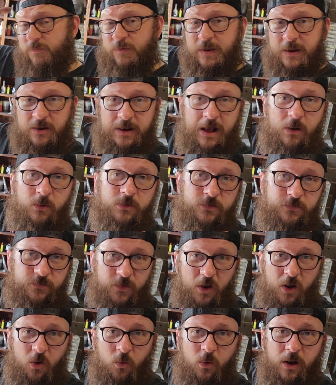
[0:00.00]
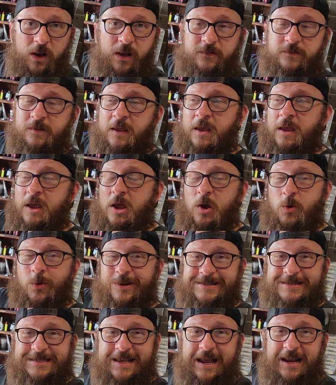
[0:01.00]
figured out what the fault was. We
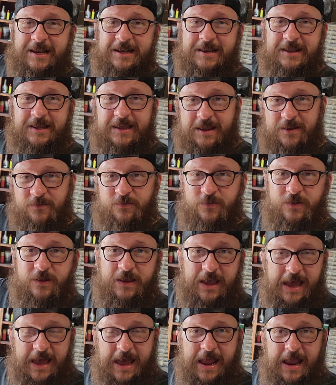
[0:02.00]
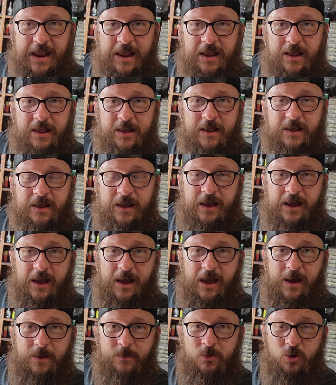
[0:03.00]
decided to give the guy
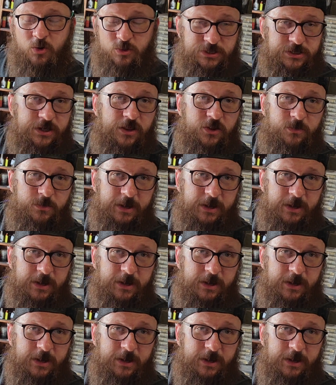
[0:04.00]
who's another